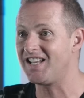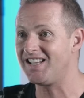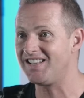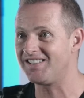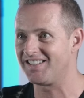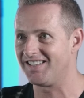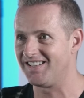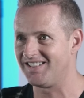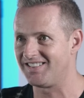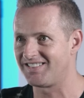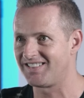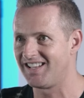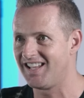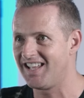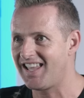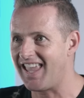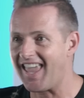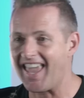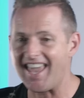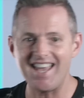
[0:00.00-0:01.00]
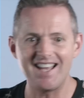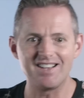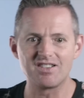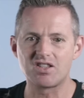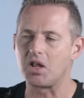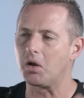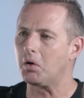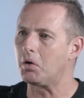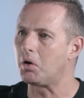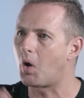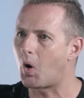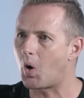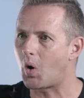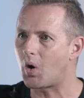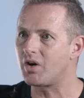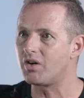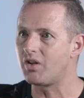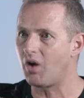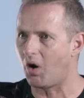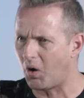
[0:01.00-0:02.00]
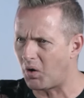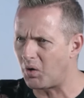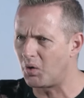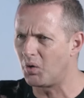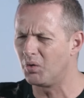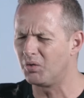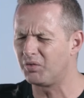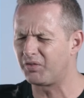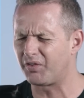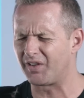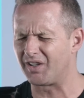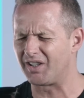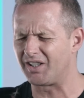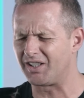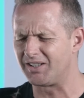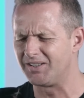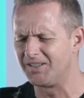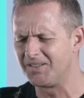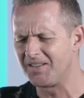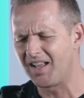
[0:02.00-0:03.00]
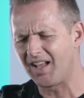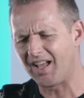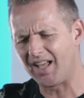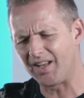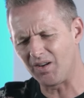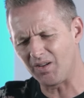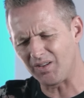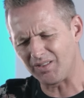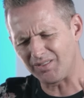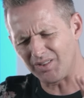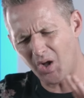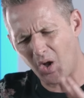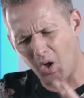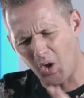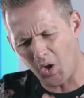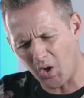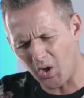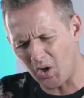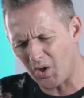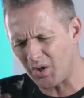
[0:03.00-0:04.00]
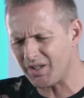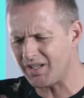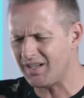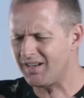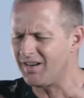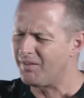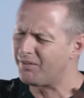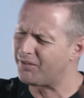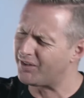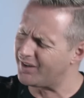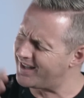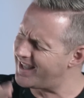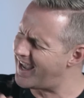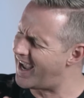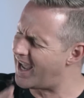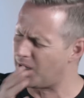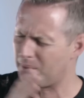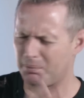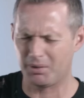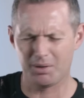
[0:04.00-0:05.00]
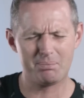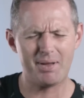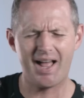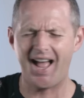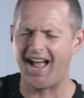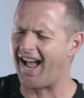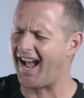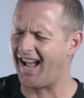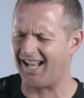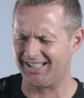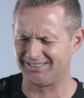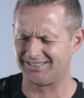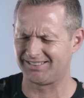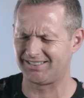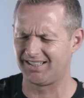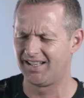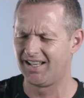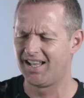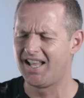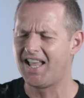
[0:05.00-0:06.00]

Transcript: Jesus, he is the Lord over an unforgettable past,